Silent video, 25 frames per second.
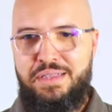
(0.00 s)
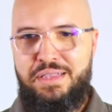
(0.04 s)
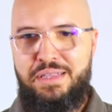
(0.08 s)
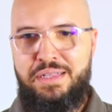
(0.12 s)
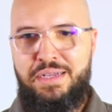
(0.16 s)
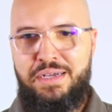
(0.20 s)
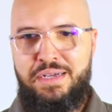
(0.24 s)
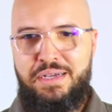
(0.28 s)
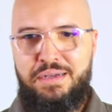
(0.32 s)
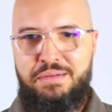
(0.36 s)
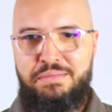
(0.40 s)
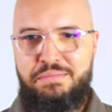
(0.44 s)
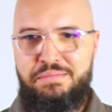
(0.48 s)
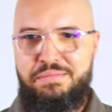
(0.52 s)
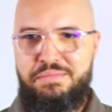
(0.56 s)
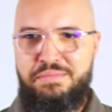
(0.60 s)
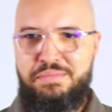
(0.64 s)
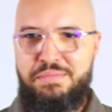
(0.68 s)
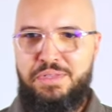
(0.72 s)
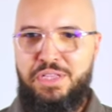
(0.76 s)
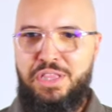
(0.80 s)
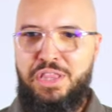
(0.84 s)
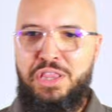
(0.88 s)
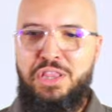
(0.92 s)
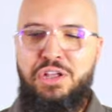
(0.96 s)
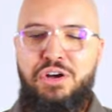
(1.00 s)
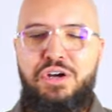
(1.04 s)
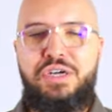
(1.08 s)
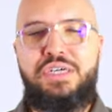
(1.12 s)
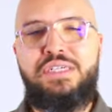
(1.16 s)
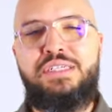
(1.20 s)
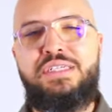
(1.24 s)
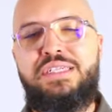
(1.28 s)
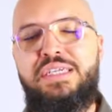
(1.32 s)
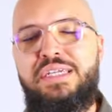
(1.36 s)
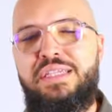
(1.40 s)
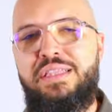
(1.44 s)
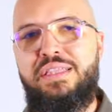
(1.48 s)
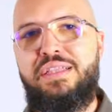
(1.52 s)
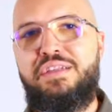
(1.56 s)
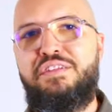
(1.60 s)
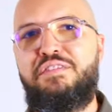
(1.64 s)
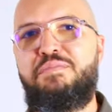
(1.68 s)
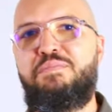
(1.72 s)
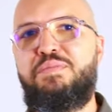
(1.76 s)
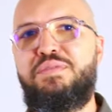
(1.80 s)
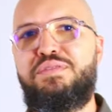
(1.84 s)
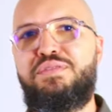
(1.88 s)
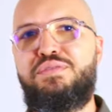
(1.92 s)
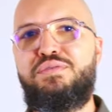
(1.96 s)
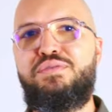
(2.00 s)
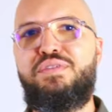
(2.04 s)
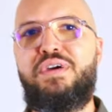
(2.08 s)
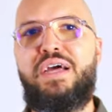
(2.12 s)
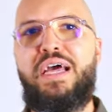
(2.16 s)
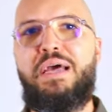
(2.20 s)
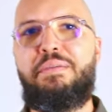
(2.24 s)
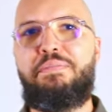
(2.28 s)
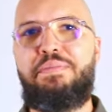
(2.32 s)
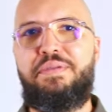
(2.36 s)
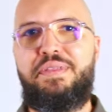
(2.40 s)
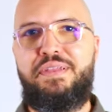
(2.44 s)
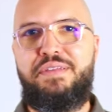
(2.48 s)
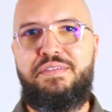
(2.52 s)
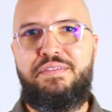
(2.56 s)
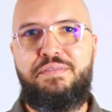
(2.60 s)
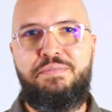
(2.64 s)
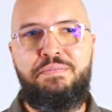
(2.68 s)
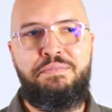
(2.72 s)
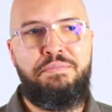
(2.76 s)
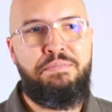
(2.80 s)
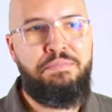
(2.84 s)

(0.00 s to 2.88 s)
um, locked in this pursuit of happiness.